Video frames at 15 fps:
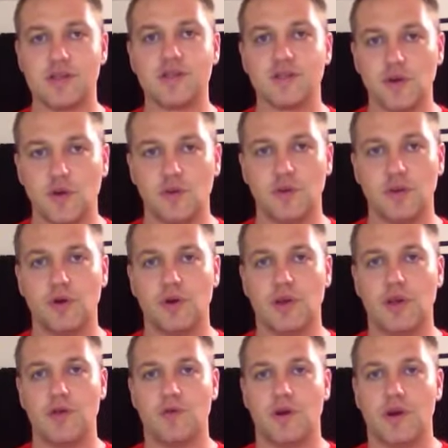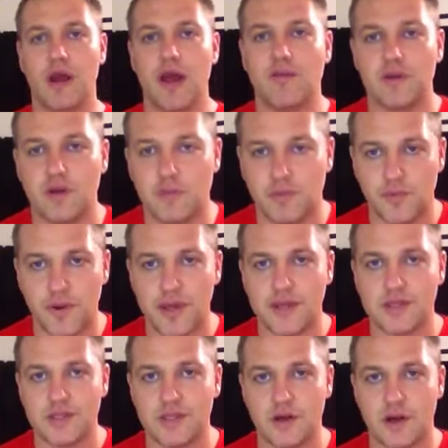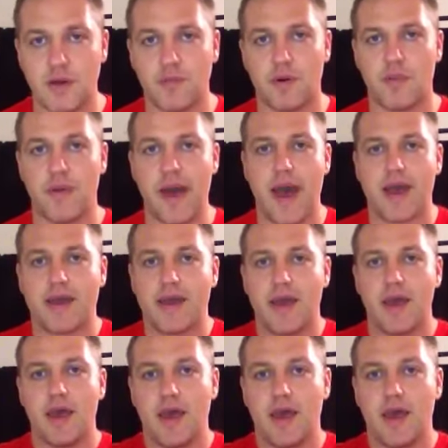stone loading where you're having to brace your upper back